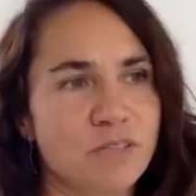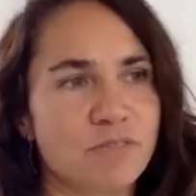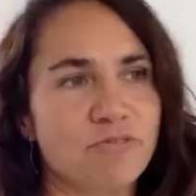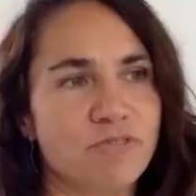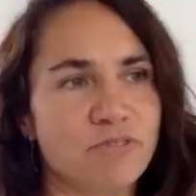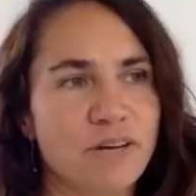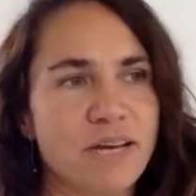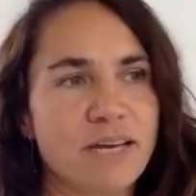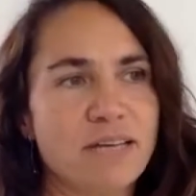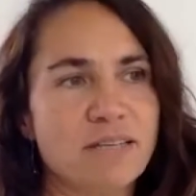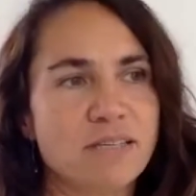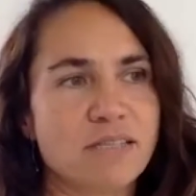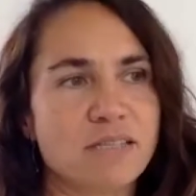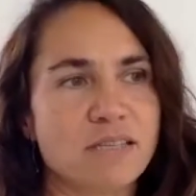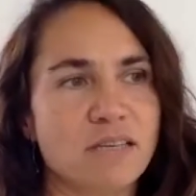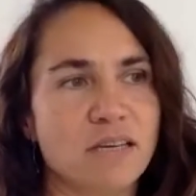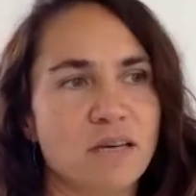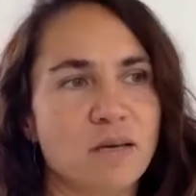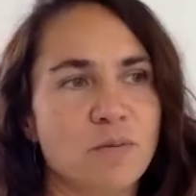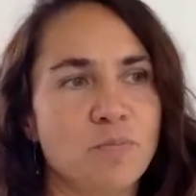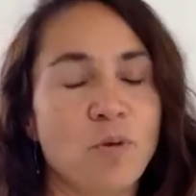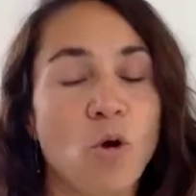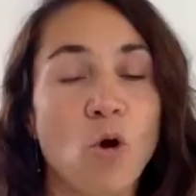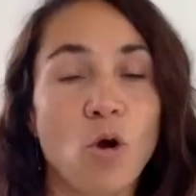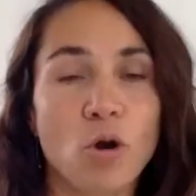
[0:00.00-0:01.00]
phrase
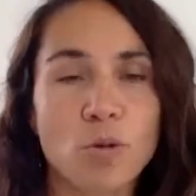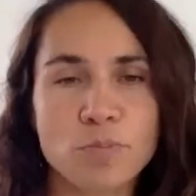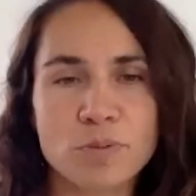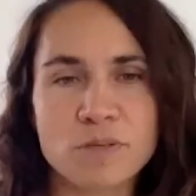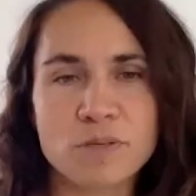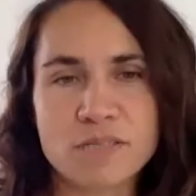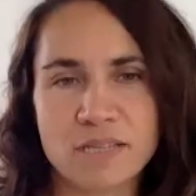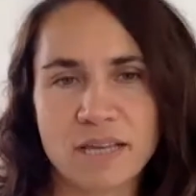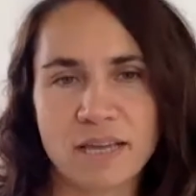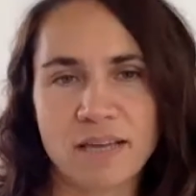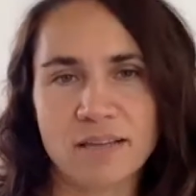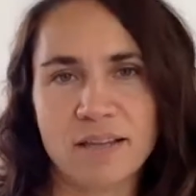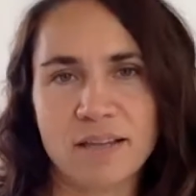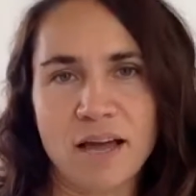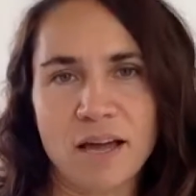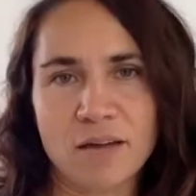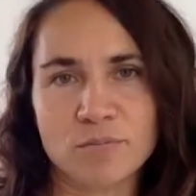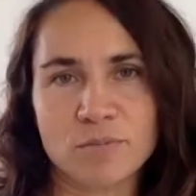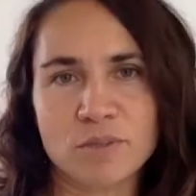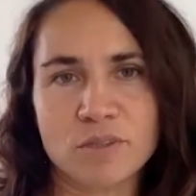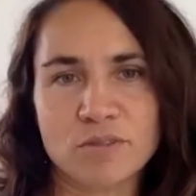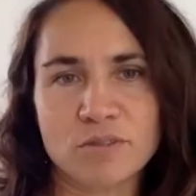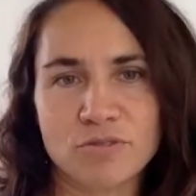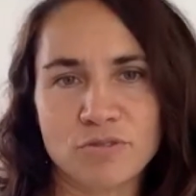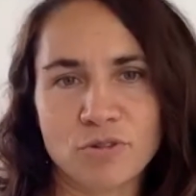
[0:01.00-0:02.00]
purpose
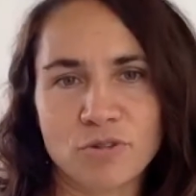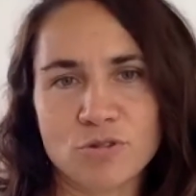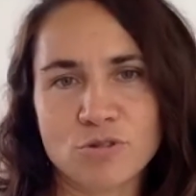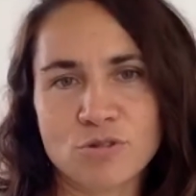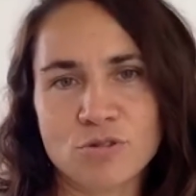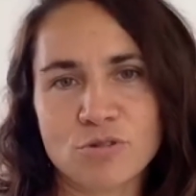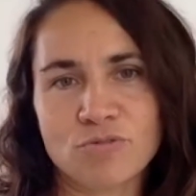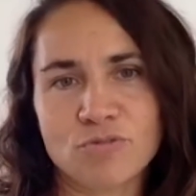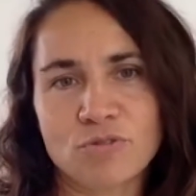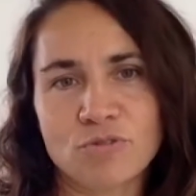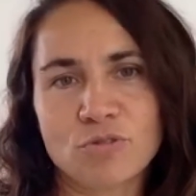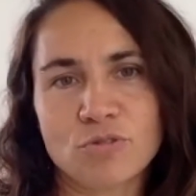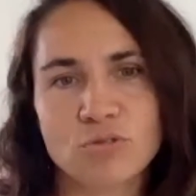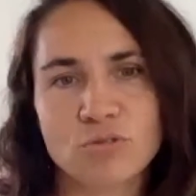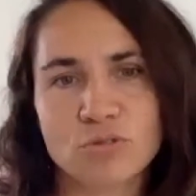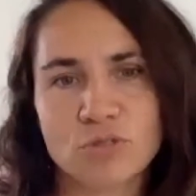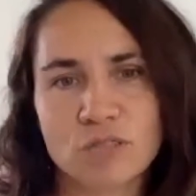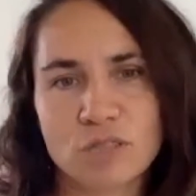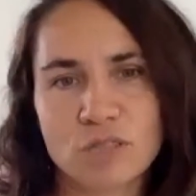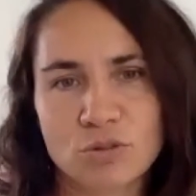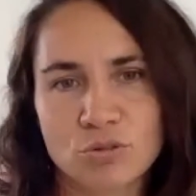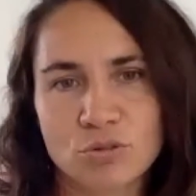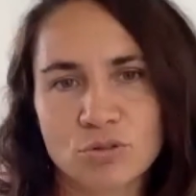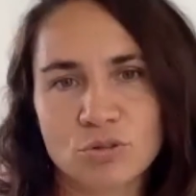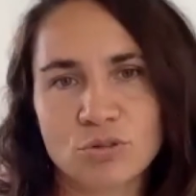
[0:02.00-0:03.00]
alignment. First of all, you
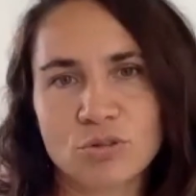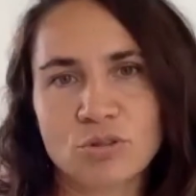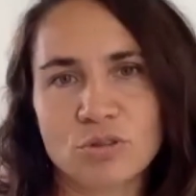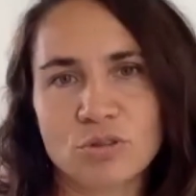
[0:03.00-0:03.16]
need to